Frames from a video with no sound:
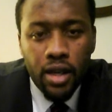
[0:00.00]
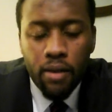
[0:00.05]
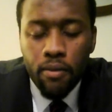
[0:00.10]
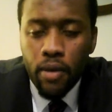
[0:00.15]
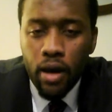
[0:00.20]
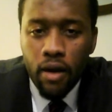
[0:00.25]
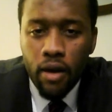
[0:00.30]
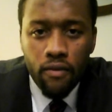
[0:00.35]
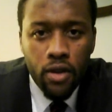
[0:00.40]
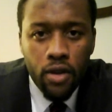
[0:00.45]

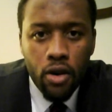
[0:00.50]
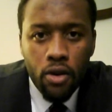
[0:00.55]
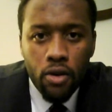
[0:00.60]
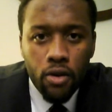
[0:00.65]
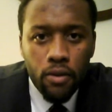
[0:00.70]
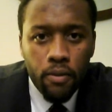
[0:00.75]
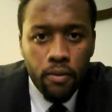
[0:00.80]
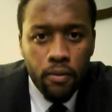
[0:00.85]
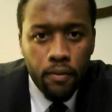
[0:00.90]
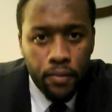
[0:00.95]
I've
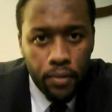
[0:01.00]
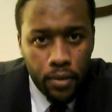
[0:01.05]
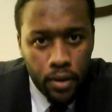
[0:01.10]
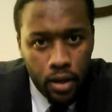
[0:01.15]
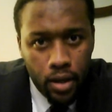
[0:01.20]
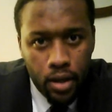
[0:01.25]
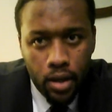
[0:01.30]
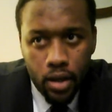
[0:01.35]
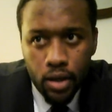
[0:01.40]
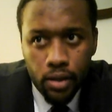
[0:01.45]
known them
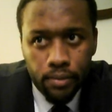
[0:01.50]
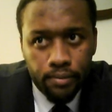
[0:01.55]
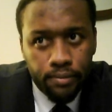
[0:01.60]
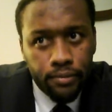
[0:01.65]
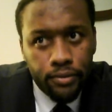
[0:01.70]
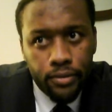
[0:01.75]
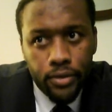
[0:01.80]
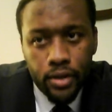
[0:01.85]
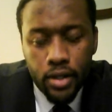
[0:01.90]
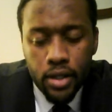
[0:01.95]

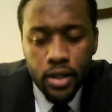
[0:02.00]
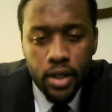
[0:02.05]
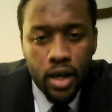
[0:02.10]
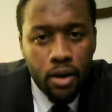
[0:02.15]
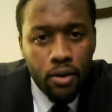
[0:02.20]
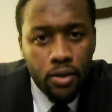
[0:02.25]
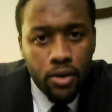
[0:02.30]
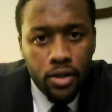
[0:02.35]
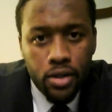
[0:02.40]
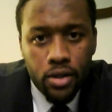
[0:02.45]
since
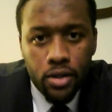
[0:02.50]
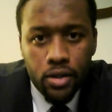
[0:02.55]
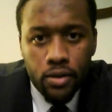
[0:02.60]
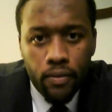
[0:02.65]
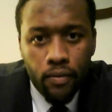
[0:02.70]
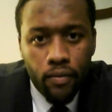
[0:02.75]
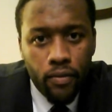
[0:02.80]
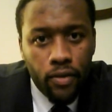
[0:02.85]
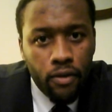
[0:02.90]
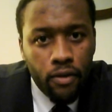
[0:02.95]
I
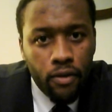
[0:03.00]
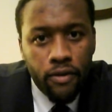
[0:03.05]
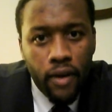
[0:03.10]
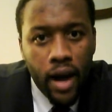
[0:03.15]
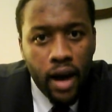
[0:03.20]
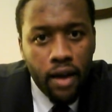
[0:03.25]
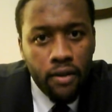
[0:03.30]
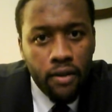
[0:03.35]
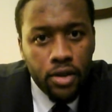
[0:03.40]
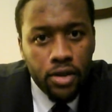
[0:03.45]
was
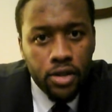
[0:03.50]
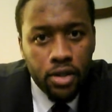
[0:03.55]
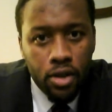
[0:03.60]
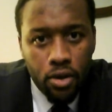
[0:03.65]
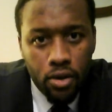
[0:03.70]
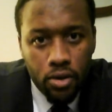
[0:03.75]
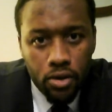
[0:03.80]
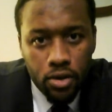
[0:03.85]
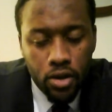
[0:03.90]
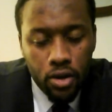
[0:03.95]
5 years
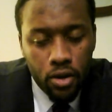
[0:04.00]
old.